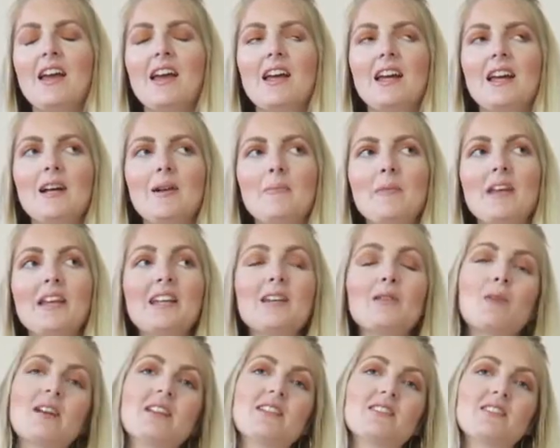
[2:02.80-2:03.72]
In
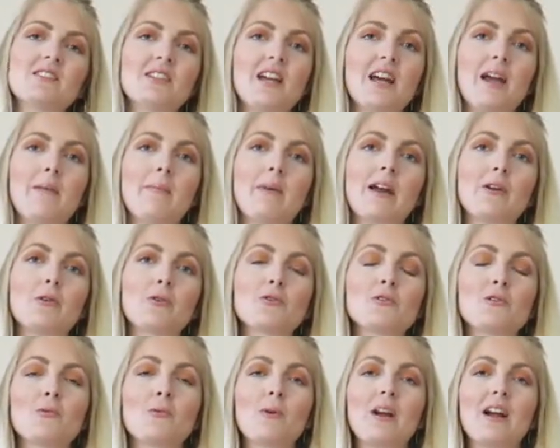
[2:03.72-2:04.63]
the winter time, I
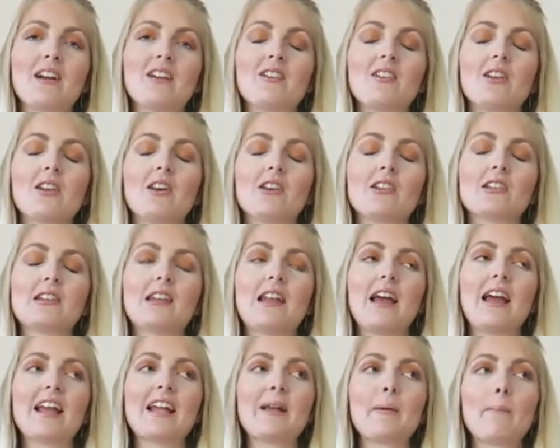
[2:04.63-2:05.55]
also wear a lot
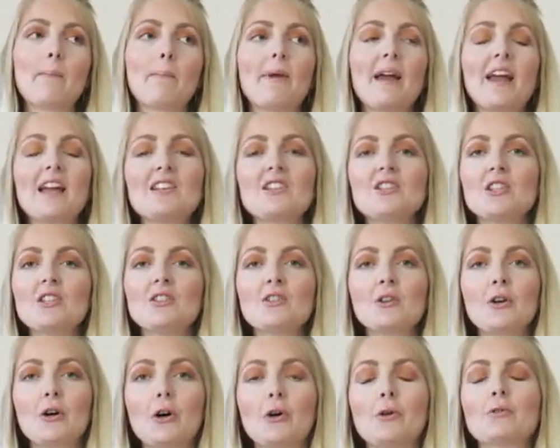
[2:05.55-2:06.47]
like beige
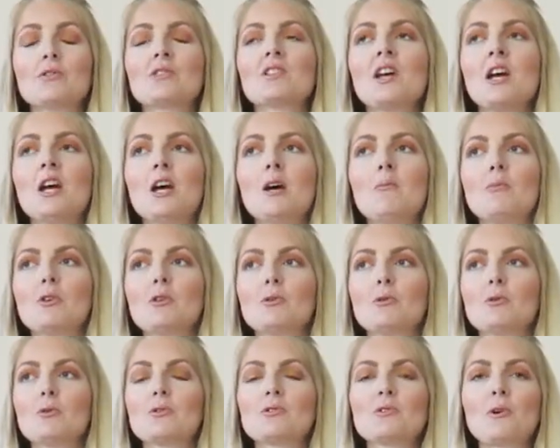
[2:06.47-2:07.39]
tones, but
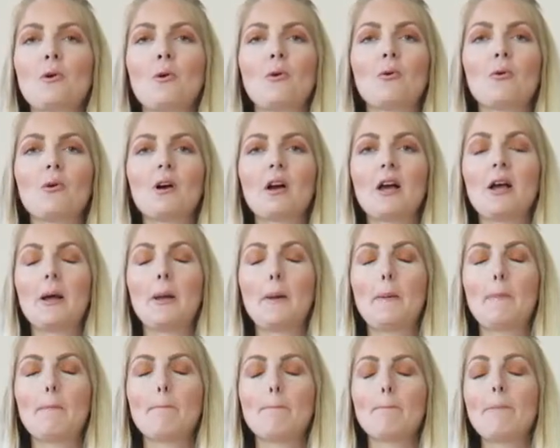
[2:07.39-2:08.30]
also
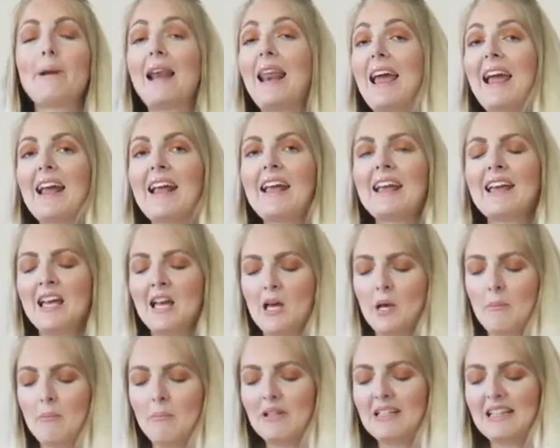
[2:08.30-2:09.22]
black.
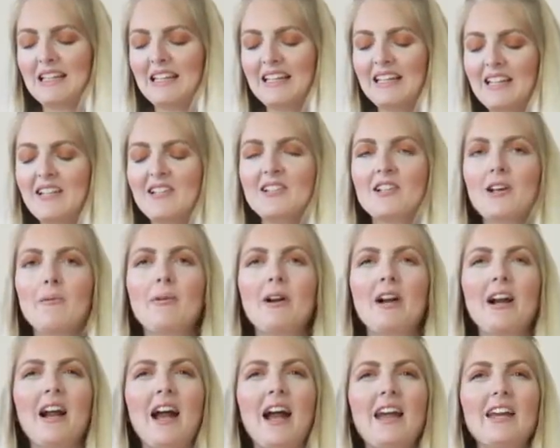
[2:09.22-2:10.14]
But in the
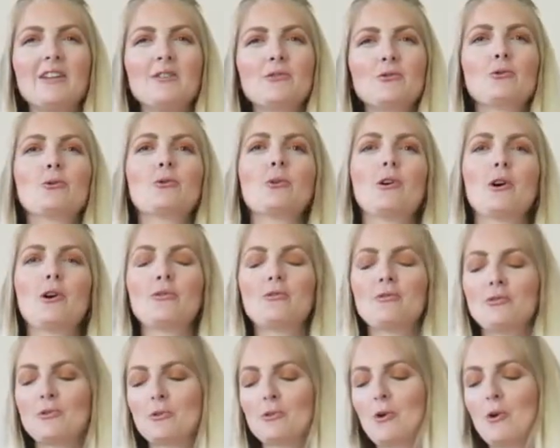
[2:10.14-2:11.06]
summer, I do
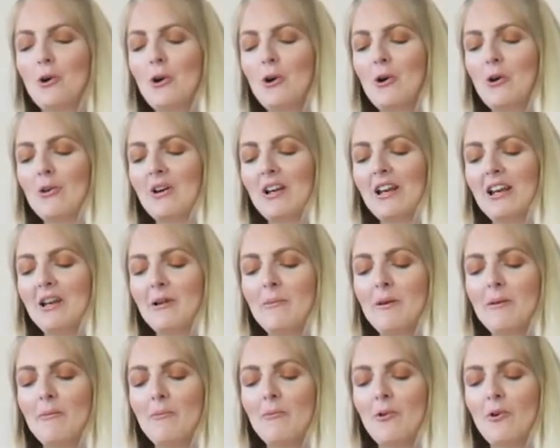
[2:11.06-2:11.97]
love to go a little
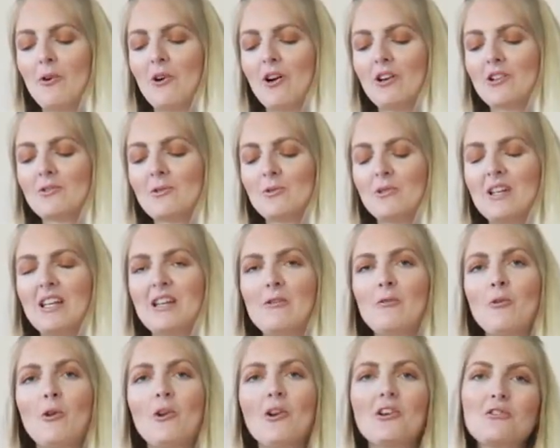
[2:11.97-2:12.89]
bit more to the
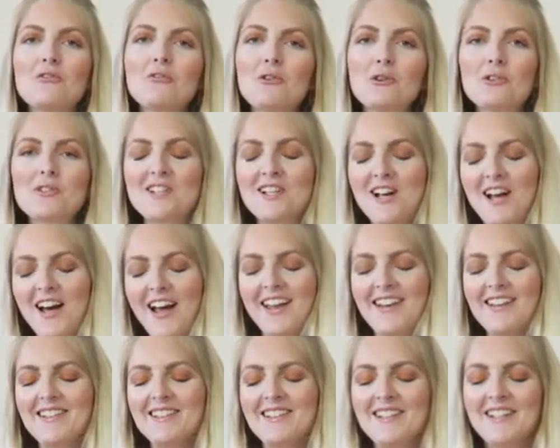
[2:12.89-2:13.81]
colorful
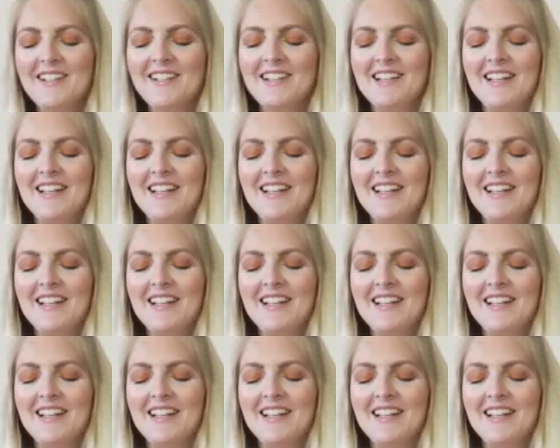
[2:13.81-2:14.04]
side.